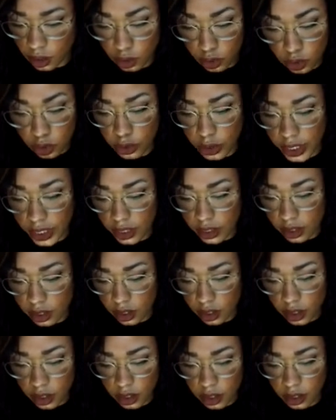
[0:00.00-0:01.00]
so yes
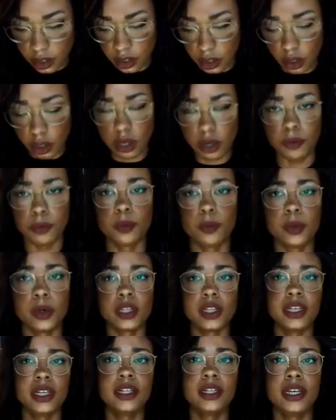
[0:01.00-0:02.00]
uh,
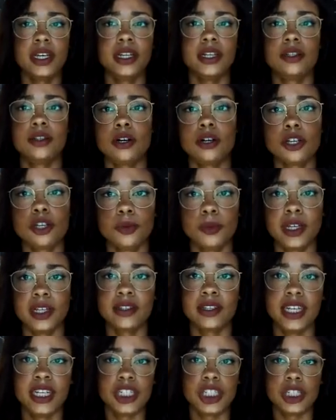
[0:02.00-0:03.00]
but in in
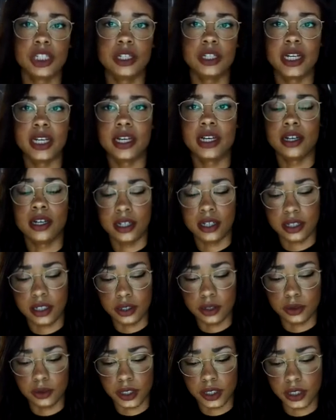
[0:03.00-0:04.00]
documentation like
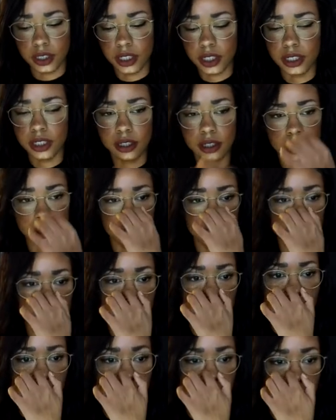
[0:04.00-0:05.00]
uh, in the,
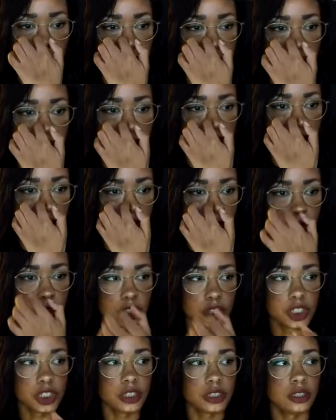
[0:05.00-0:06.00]
like printed out
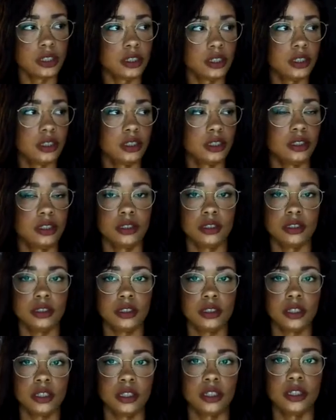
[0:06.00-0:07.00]
version uh,
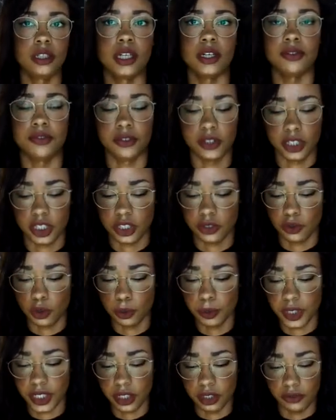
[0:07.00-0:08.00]
the definition will
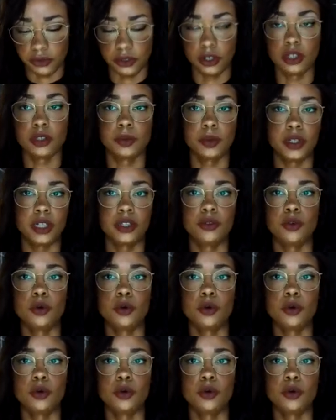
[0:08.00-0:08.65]
be in the front but it